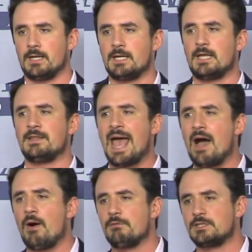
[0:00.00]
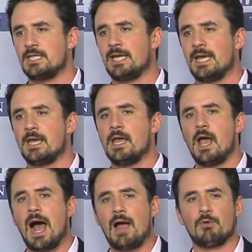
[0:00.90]
Like now I was thinking
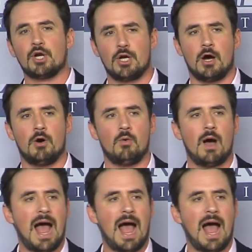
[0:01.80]
I want to go,